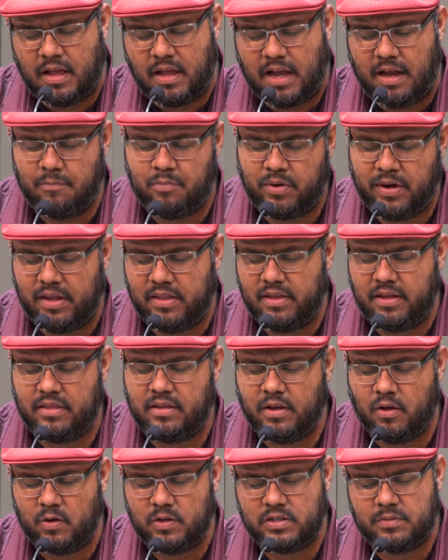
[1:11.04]
I pray
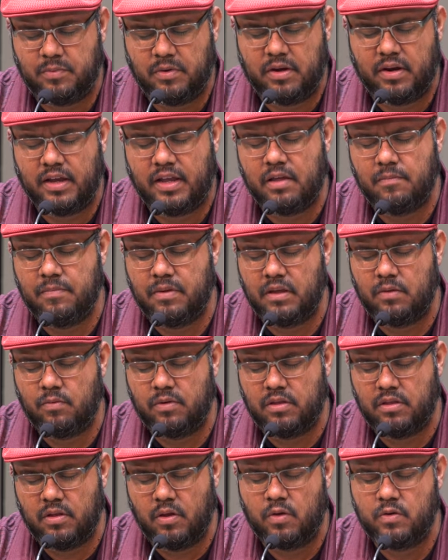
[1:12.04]
that the Holy Spirit can be
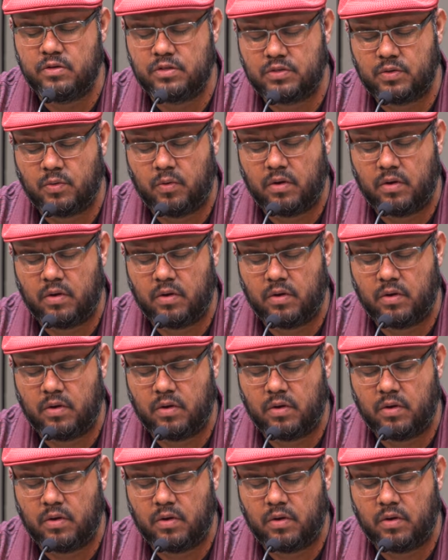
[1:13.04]
with those